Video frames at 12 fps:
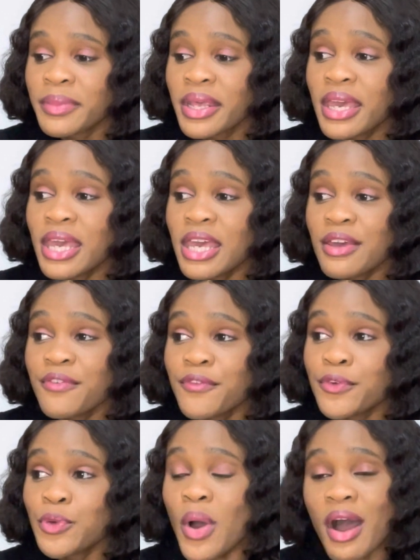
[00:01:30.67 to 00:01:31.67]
If
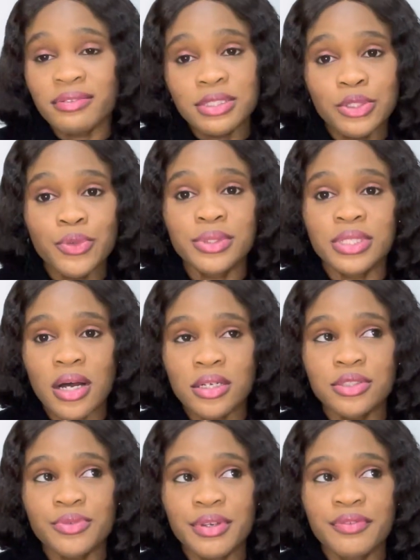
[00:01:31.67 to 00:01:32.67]
you have to do
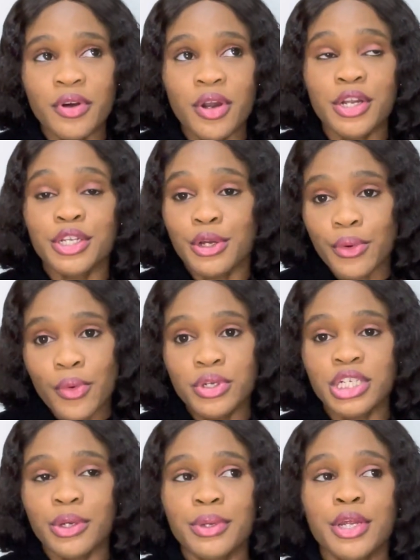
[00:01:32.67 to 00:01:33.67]
tax refund on your own,
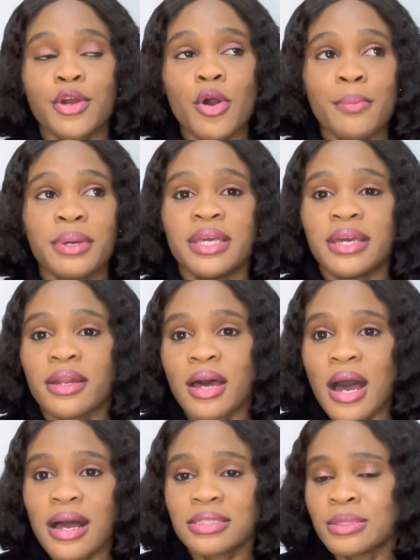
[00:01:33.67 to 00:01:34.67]
check with your company and
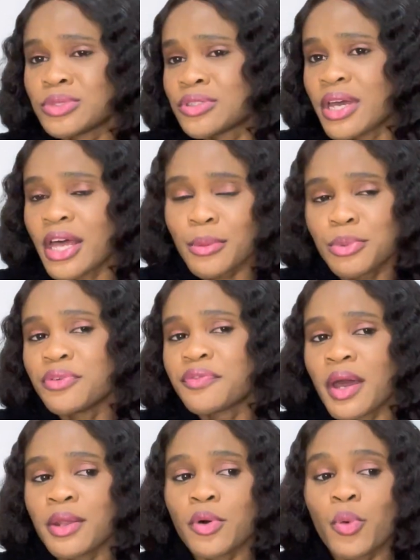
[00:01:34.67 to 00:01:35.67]
ask them to help you
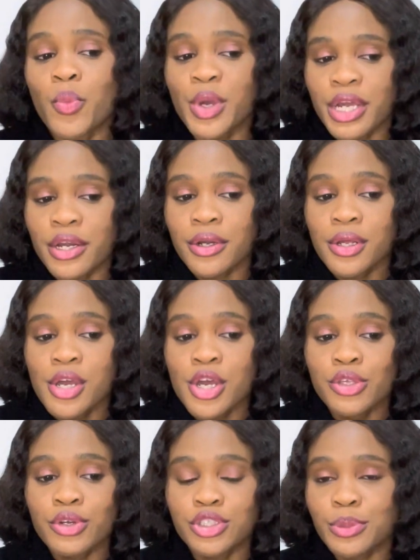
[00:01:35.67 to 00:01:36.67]
find out where
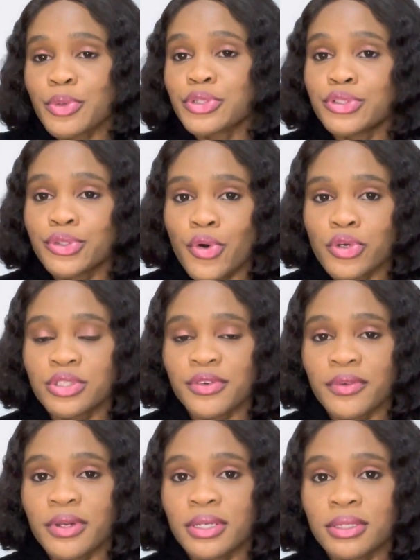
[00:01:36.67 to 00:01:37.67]
you're supposed to go
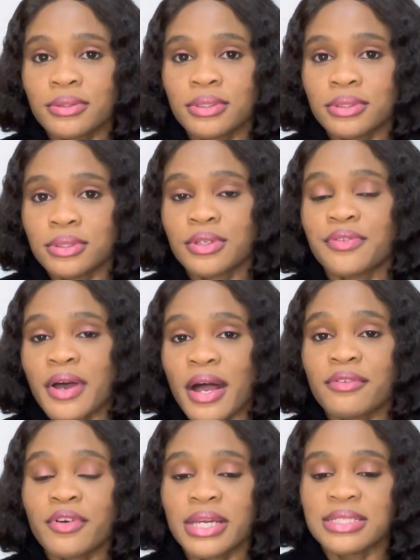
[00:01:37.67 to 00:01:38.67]
to
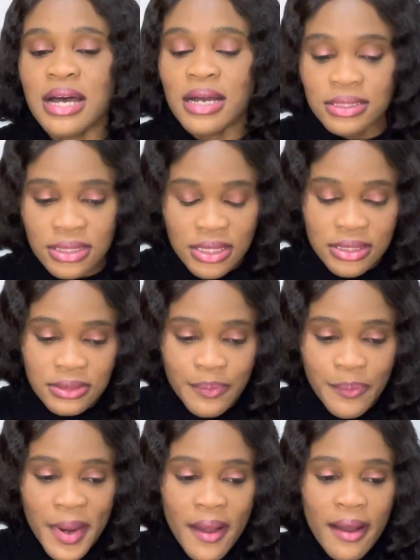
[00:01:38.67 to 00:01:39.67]
file for your taxes.
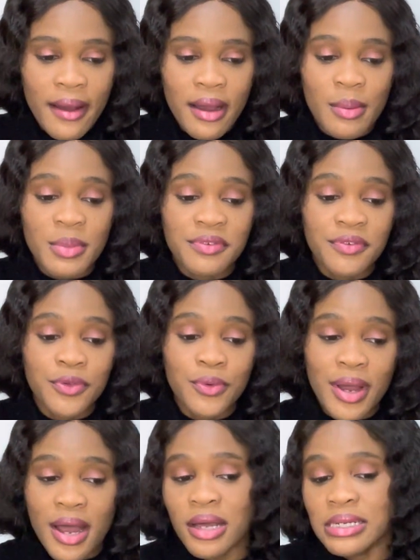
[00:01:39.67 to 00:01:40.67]
If you
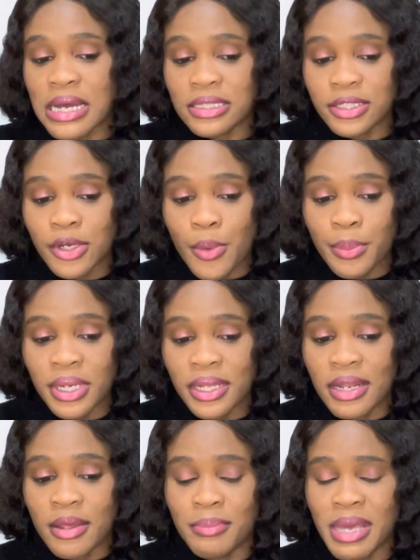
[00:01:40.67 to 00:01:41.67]
can't ask the company,
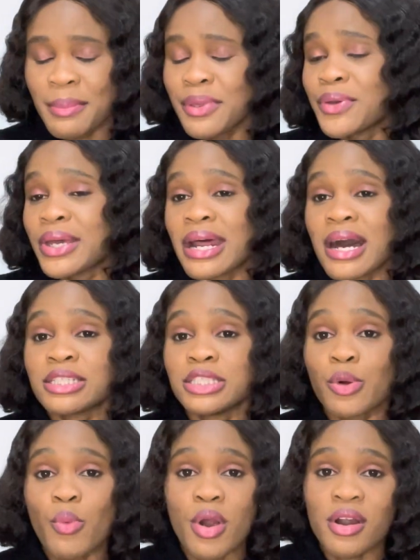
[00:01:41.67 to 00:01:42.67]
then maybe you can ask
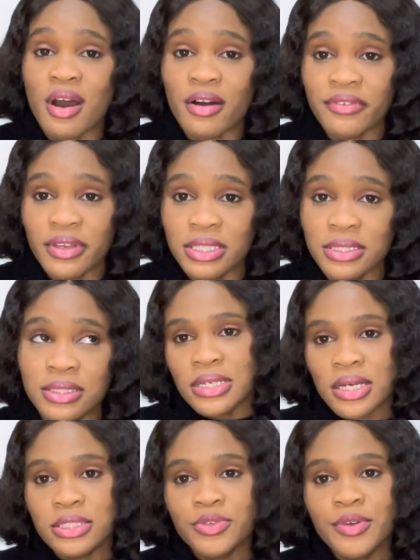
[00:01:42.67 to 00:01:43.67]
your ward office.
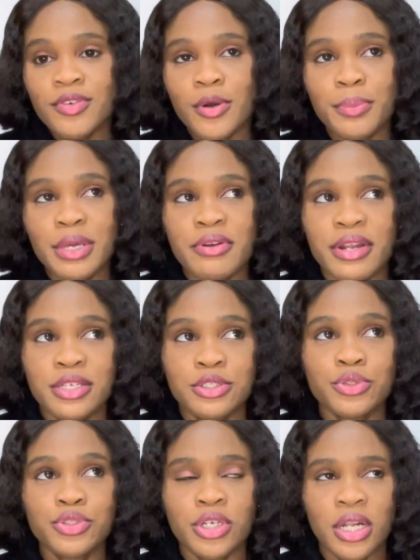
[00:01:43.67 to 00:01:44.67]
Tax refund period is
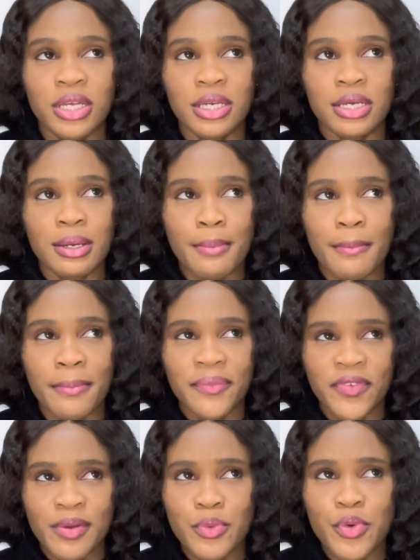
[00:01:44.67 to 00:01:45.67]
usually
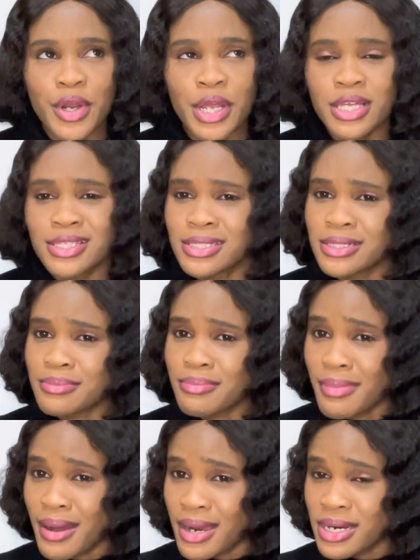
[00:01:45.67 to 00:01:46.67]
February to
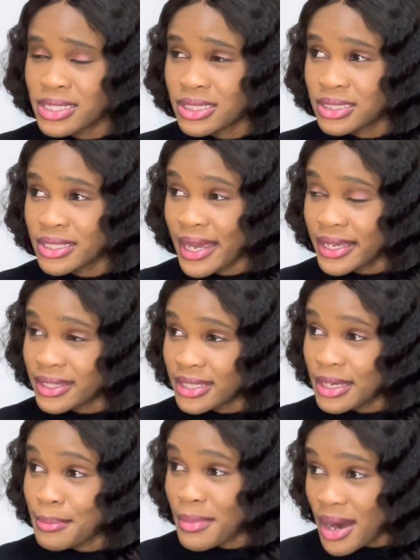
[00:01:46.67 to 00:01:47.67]
March, I
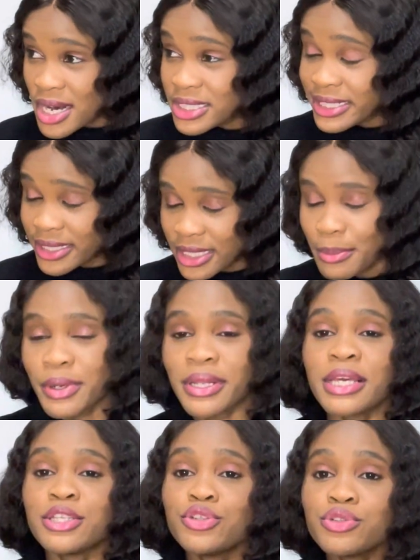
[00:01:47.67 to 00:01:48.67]
think,
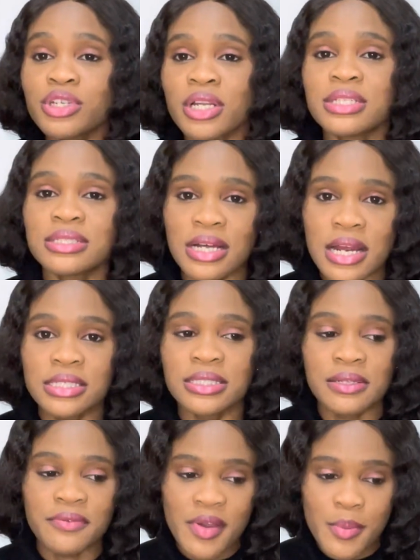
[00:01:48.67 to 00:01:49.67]
but it usually starts
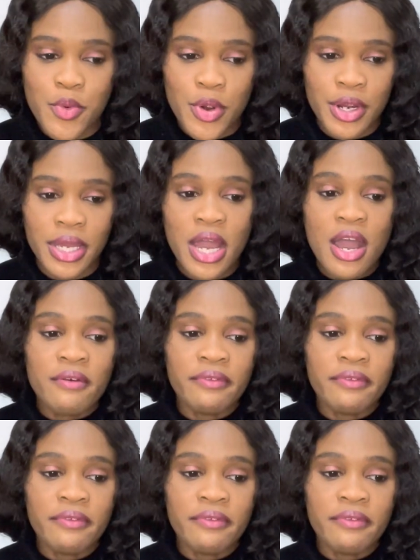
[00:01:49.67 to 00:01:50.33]
in February.